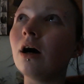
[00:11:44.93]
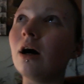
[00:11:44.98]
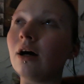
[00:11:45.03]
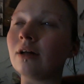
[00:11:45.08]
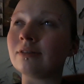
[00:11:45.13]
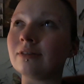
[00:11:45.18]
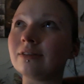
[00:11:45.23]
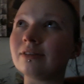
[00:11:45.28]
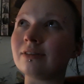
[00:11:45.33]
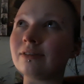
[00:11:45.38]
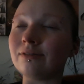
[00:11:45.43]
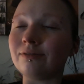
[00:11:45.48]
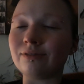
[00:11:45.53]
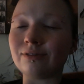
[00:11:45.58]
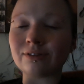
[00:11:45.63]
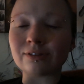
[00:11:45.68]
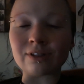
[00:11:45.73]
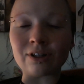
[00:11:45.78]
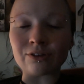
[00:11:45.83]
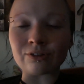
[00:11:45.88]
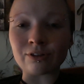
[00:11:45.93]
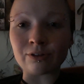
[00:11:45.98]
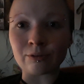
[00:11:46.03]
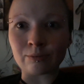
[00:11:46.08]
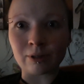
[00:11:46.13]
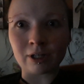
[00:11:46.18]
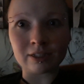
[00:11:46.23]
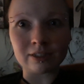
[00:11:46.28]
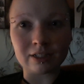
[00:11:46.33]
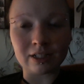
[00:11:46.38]
And, never
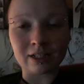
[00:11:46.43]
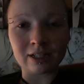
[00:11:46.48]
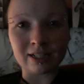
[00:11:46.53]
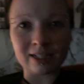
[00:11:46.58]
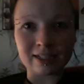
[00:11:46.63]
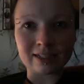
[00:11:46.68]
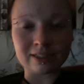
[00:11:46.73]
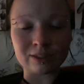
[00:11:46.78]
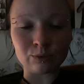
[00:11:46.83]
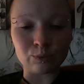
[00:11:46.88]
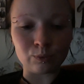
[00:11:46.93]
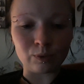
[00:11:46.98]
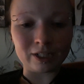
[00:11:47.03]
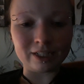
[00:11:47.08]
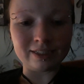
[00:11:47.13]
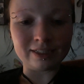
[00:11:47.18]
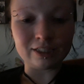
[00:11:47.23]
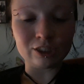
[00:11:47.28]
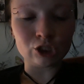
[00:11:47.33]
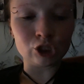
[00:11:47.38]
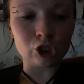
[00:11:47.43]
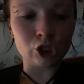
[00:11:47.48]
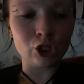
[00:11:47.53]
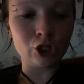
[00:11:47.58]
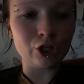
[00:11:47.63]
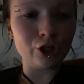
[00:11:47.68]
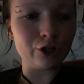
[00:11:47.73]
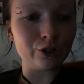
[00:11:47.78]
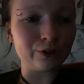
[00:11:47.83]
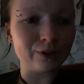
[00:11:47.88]
mind the weight
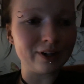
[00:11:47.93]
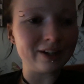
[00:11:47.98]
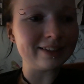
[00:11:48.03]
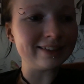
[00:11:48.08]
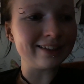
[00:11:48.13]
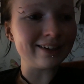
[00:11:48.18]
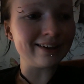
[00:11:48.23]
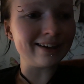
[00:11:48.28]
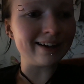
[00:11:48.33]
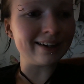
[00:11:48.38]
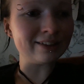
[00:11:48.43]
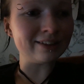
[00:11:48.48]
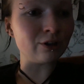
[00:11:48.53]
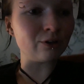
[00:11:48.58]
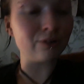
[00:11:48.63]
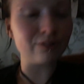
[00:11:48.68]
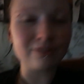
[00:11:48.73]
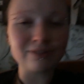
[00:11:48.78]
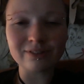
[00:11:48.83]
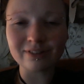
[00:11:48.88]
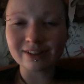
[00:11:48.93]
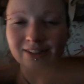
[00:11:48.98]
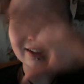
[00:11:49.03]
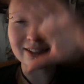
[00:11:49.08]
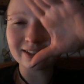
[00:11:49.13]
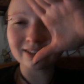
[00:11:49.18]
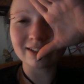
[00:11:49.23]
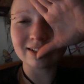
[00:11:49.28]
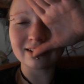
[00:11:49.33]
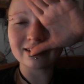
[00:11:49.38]
issue. I know,
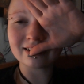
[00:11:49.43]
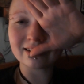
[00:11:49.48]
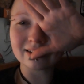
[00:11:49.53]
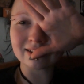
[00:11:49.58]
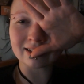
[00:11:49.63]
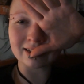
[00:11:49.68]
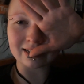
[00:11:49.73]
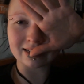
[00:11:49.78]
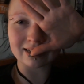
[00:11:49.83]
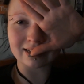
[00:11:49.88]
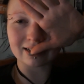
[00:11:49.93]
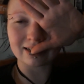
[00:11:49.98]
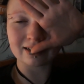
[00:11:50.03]
like,